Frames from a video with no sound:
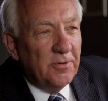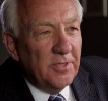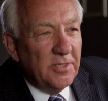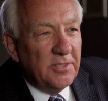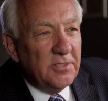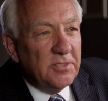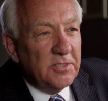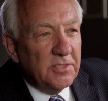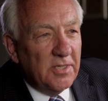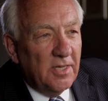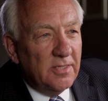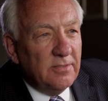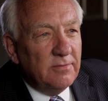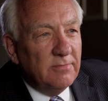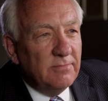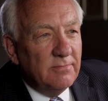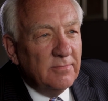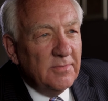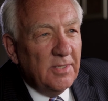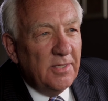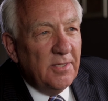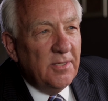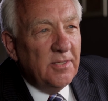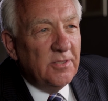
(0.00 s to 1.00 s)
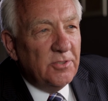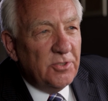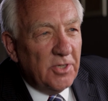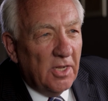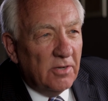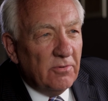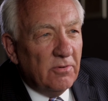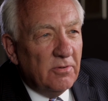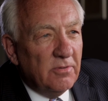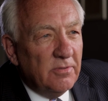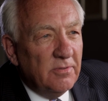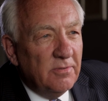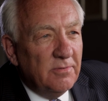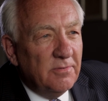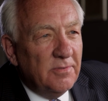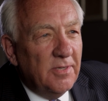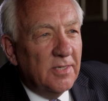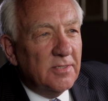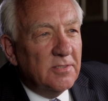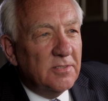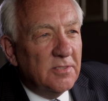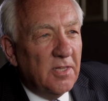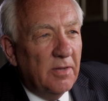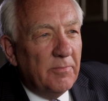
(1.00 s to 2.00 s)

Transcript: And he said, General, next